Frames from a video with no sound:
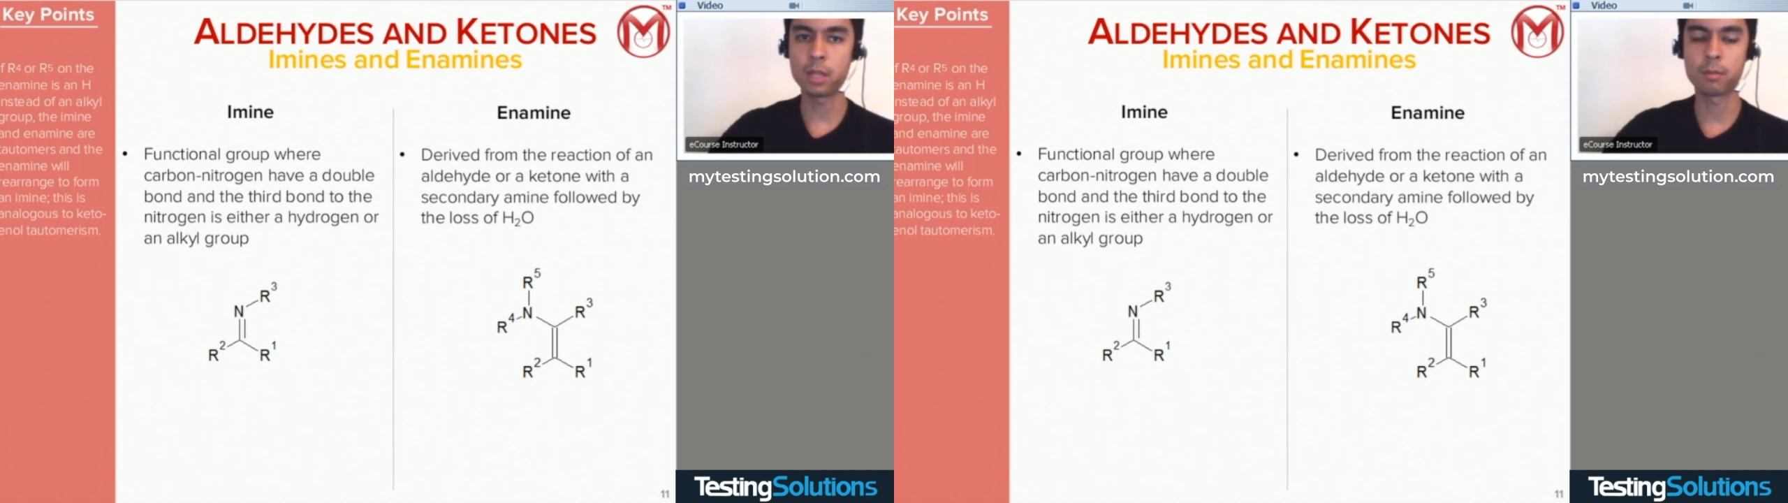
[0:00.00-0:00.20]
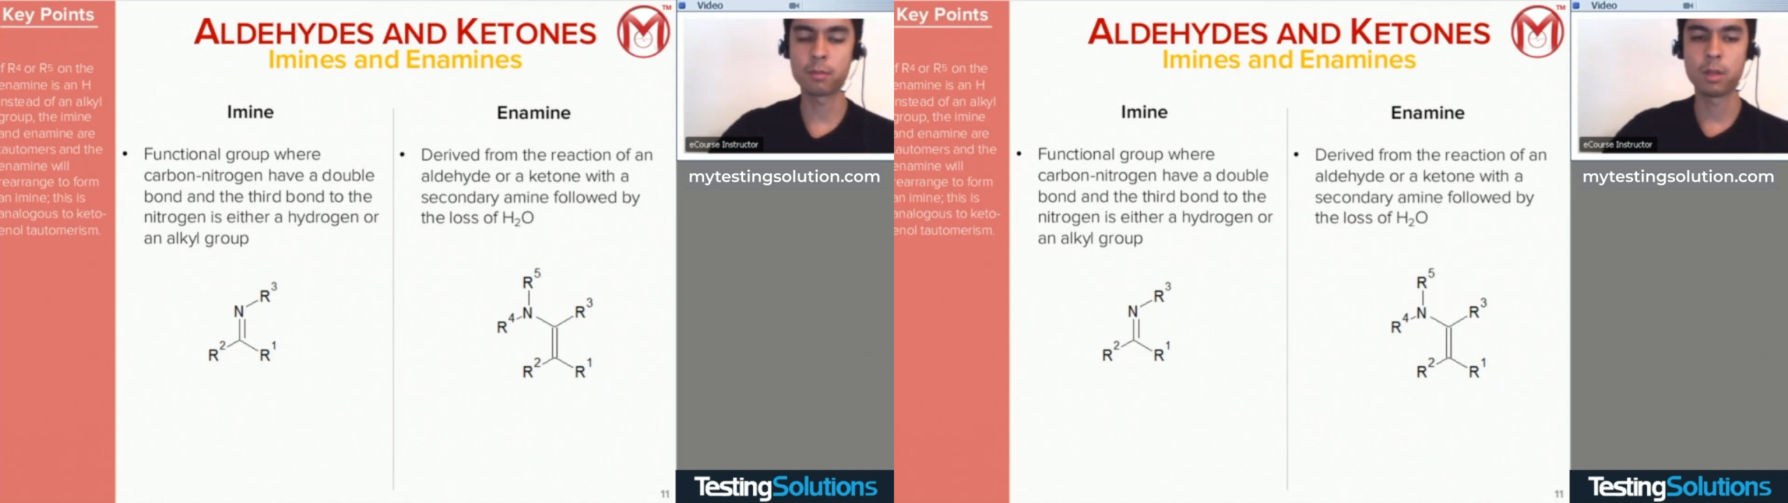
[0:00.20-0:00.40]

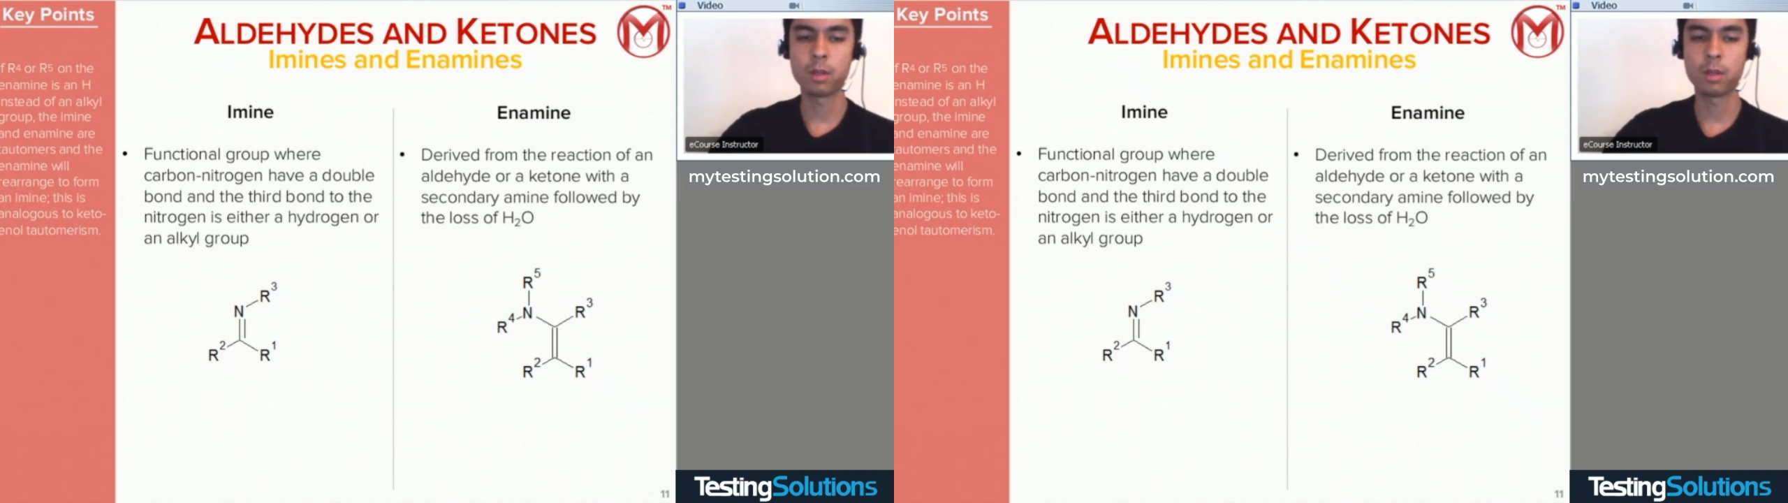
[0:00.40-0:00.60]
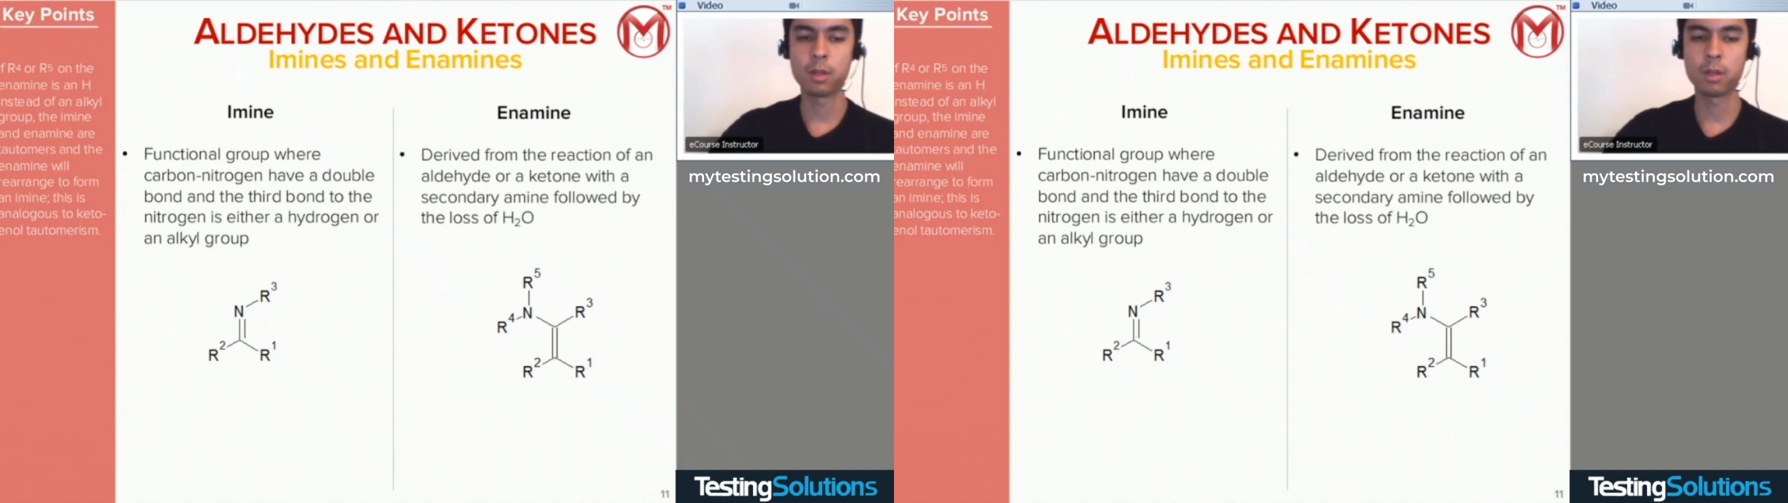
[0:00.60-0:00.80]
but there
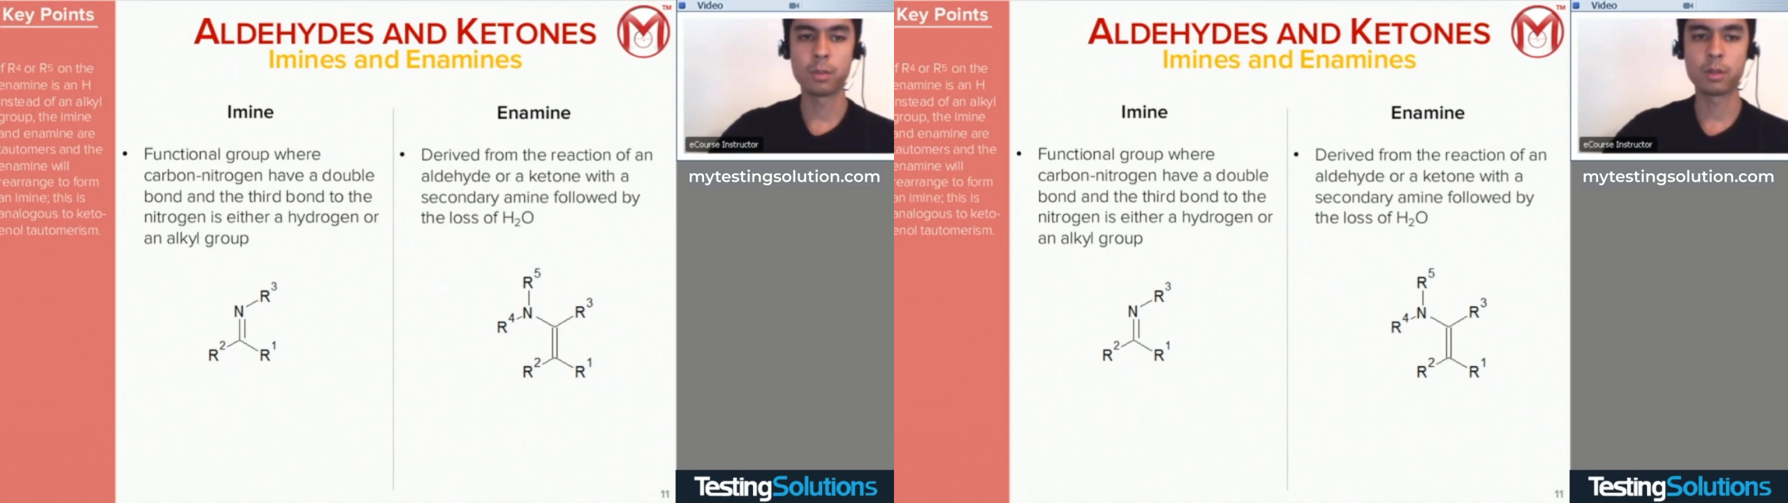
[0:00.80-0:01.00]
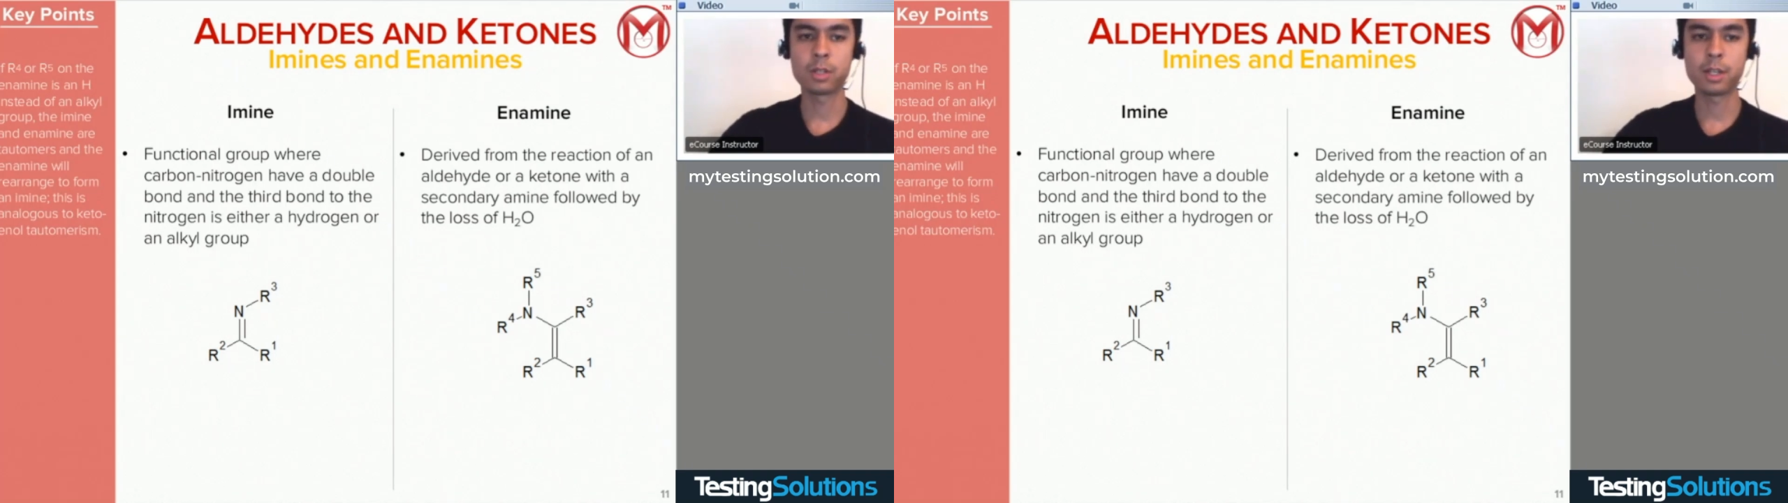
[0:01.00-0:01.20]
isn't any
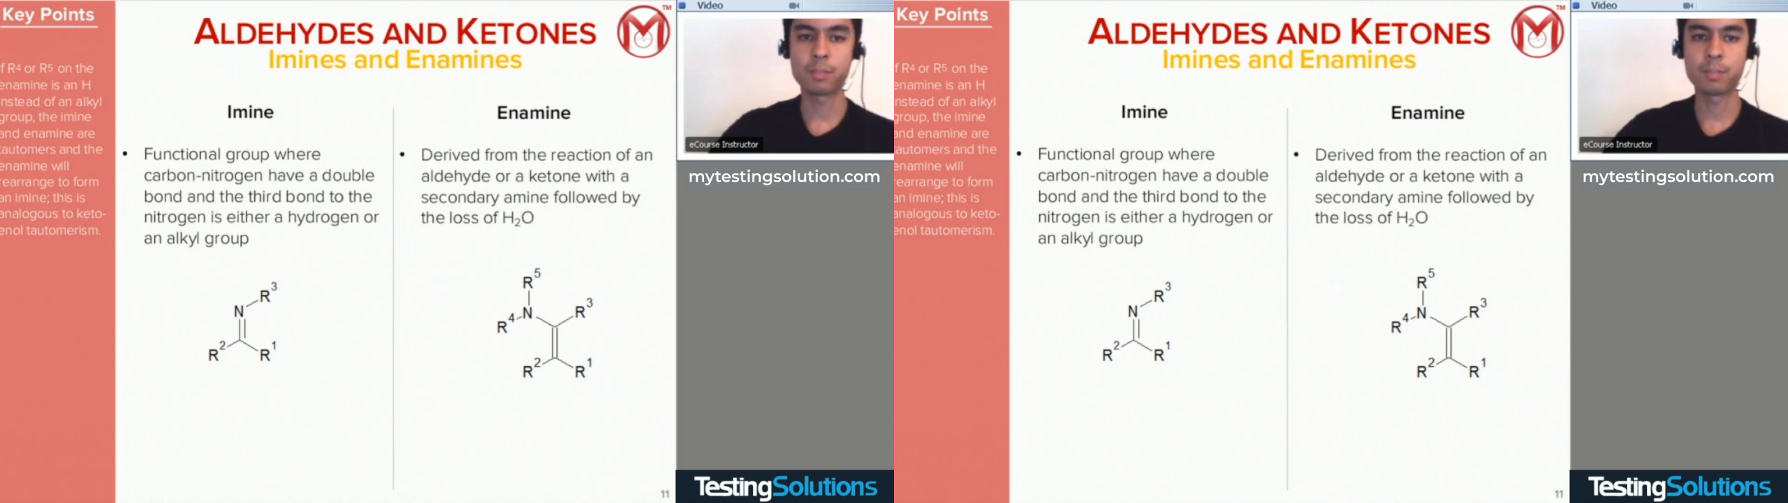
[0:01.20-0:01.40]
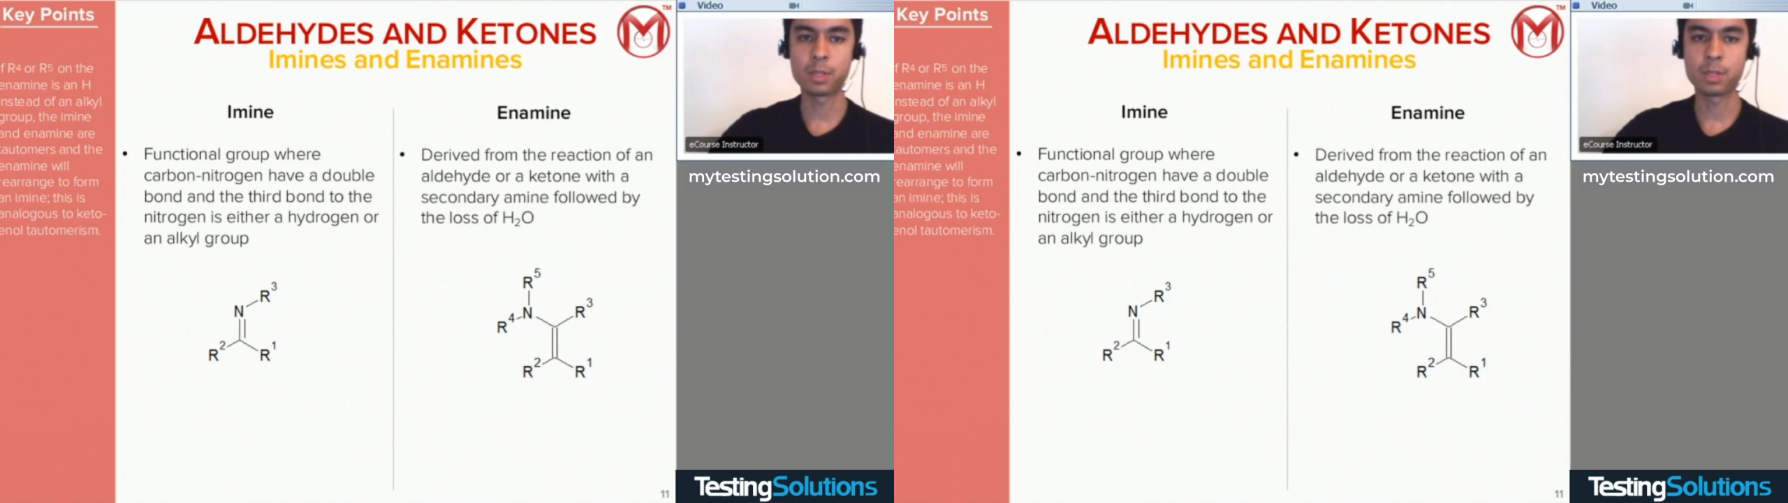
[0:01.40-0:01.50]
specific